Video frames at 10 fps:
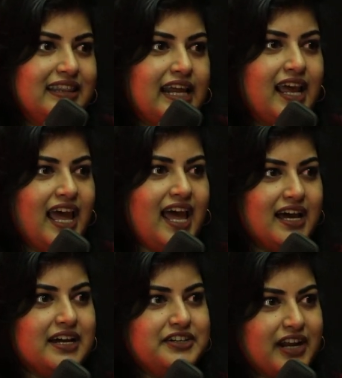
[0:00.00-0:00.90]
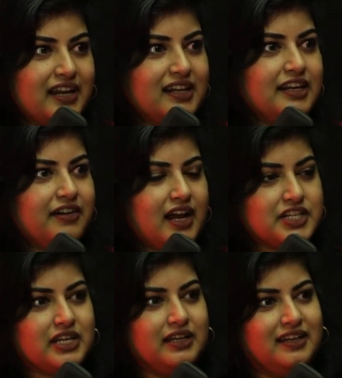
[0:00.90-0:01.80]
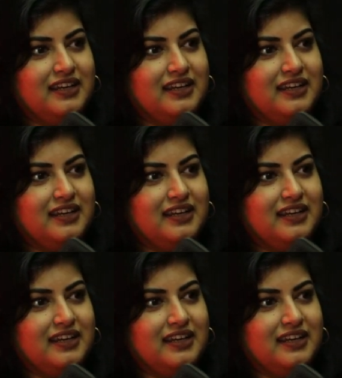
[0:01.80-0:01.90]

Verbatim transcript: That adrenaline rush. I would have